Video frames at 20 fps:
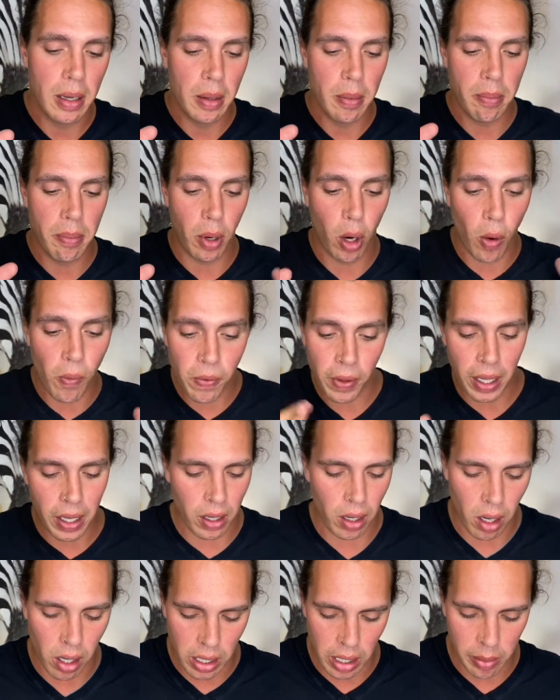but hopefully
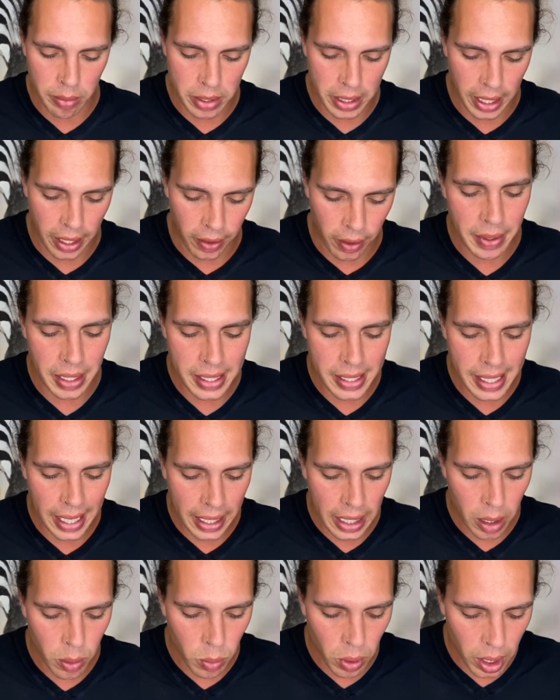it'll all come together. The
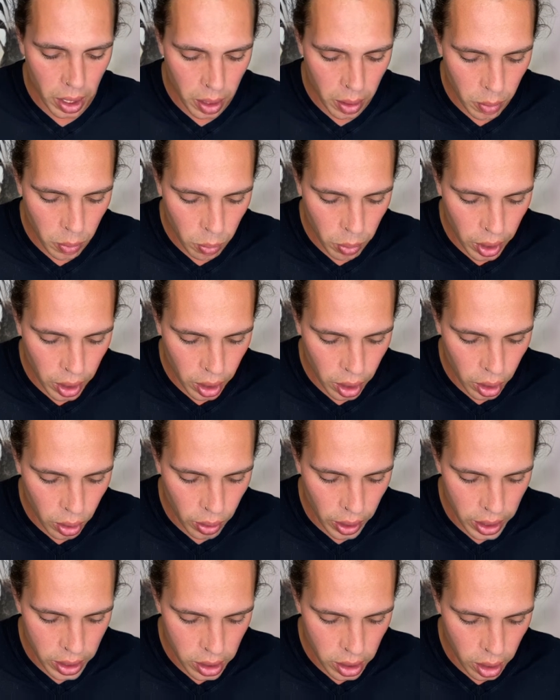second one we are
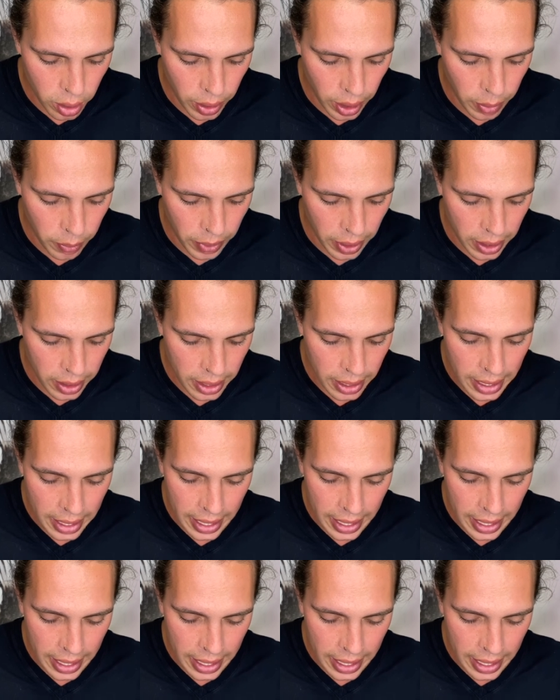going to go in with